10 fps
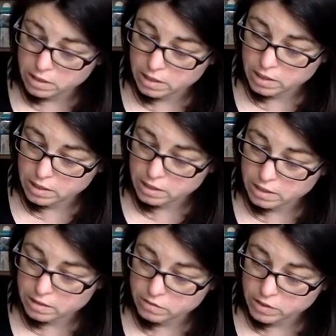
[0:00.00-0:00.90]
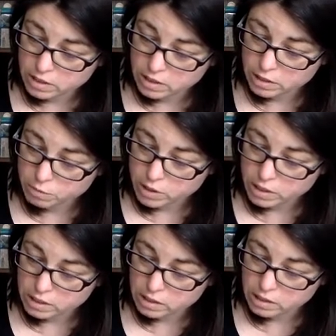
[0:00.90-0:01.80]
and then really bring
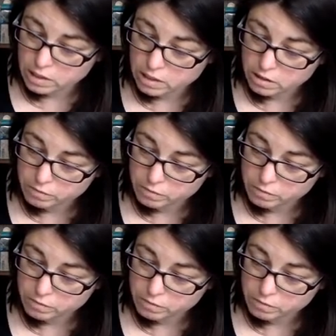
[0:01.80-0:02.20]
it in here.